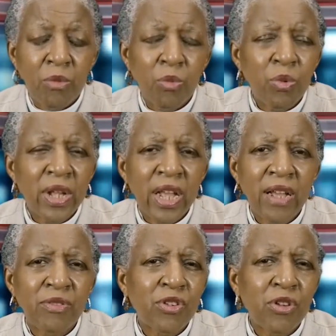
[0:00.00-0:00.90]
We
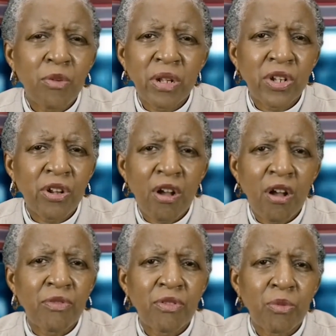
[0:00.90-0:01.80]
have so much to
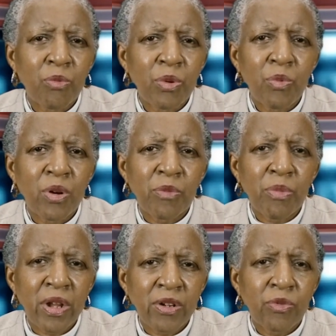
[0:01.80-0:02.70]
offer. We want
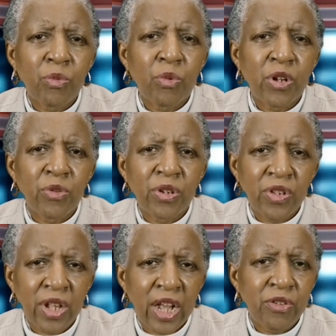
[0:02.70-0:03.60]
parents, we want you to
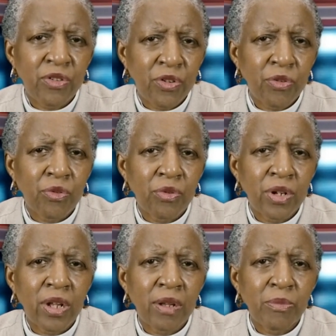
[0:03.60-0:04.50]
sign your
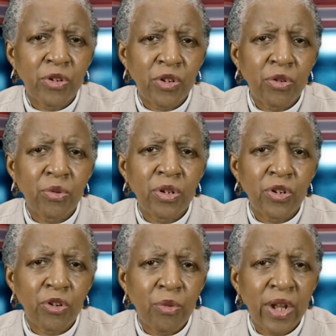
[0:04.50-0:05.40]
children up, your
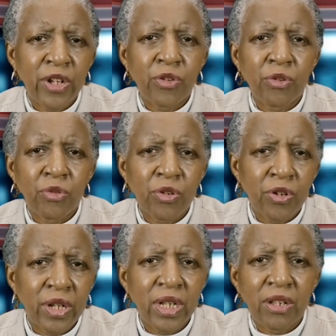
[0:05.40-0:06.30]
students, your grandchildren,
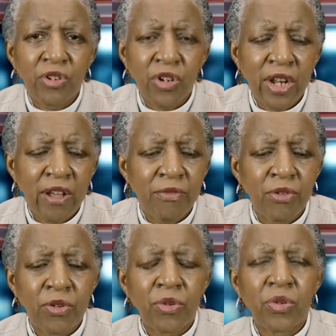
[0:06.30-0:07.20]
your nieces, your
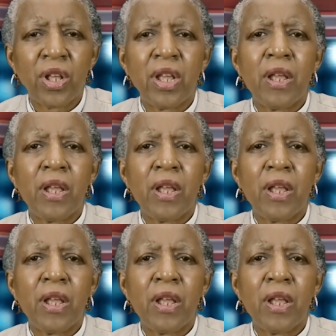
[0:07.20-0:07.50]
nephews,